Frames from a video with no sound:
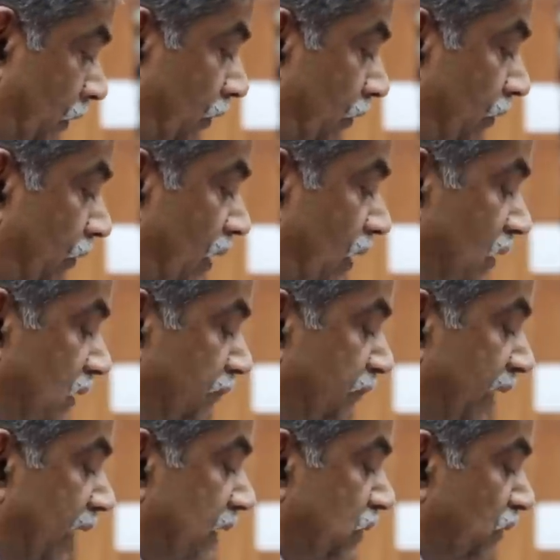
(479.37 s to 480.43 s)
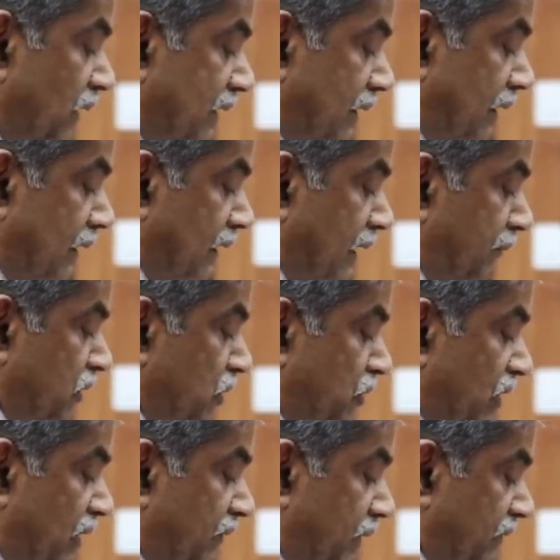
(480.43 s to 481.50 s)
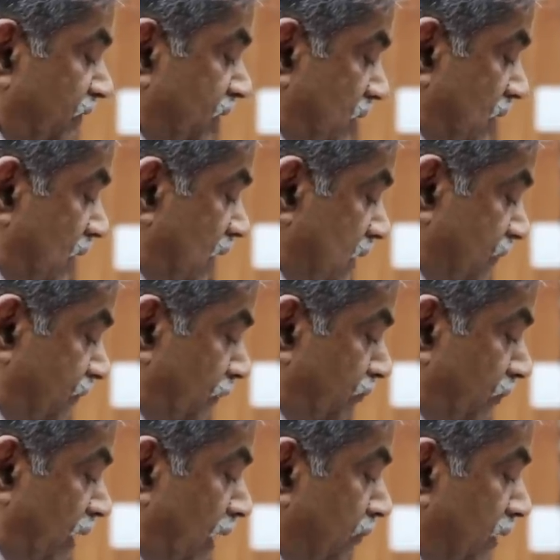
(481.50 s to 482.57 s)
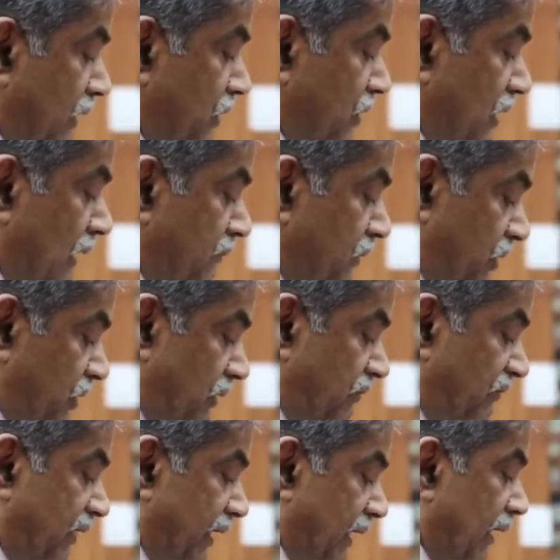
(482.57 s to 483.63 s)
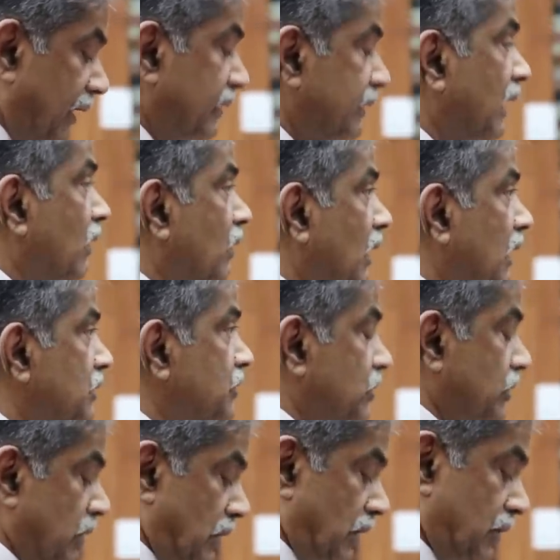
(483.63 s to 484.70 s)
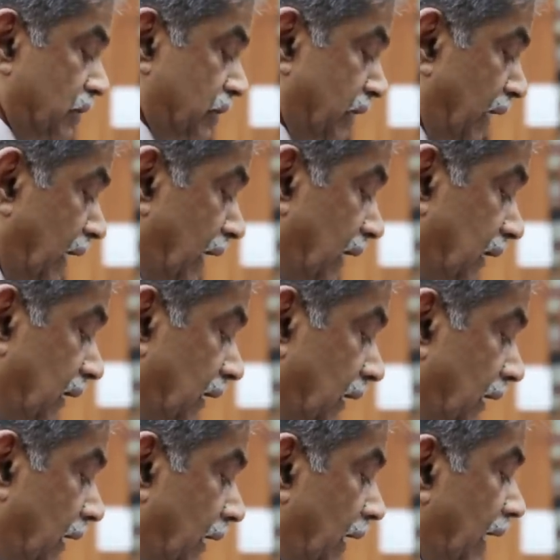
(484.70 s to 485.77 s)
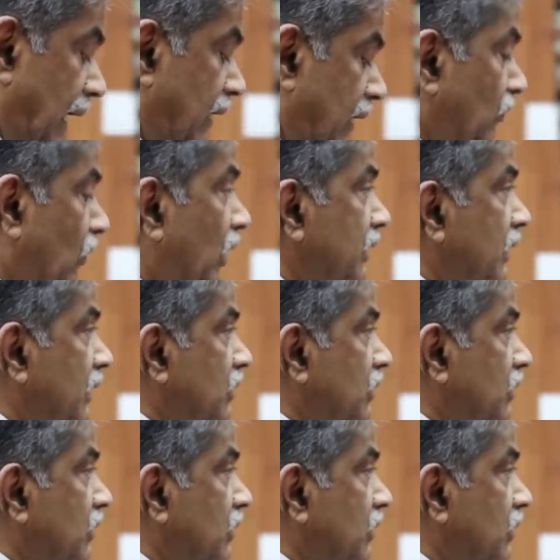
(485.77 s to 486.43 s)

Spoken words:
Your lordship graduated in chemistry with first class from Ramakrishna Mission Vivekananda College, Chennai, and wanted to